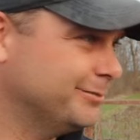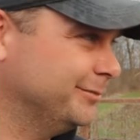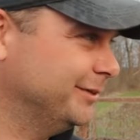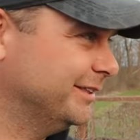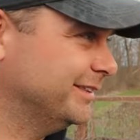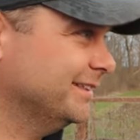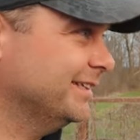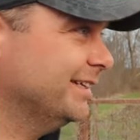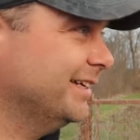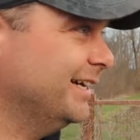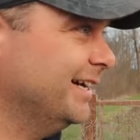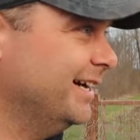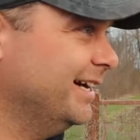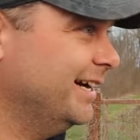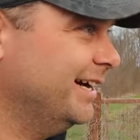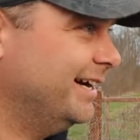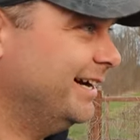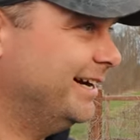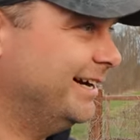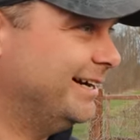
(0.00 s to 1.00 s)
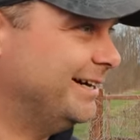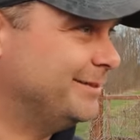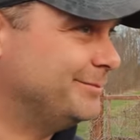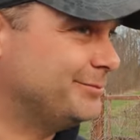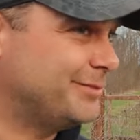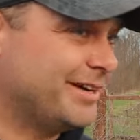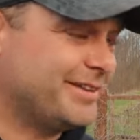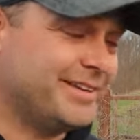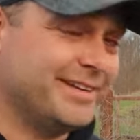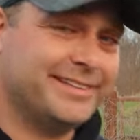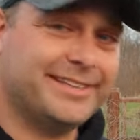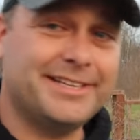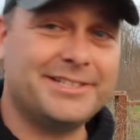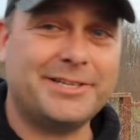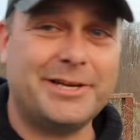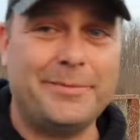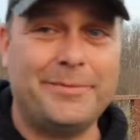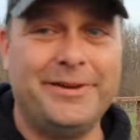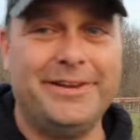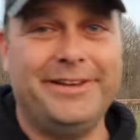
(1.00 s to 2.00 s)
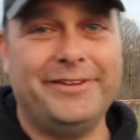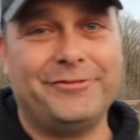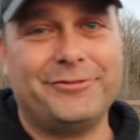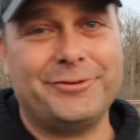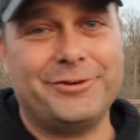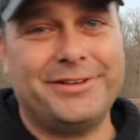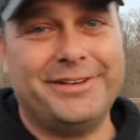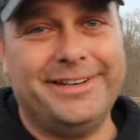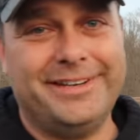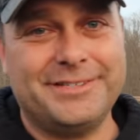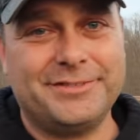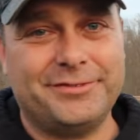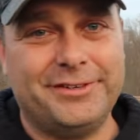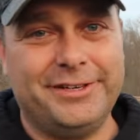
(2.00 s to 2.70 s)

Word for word: But um, I think that's gonna be it for today's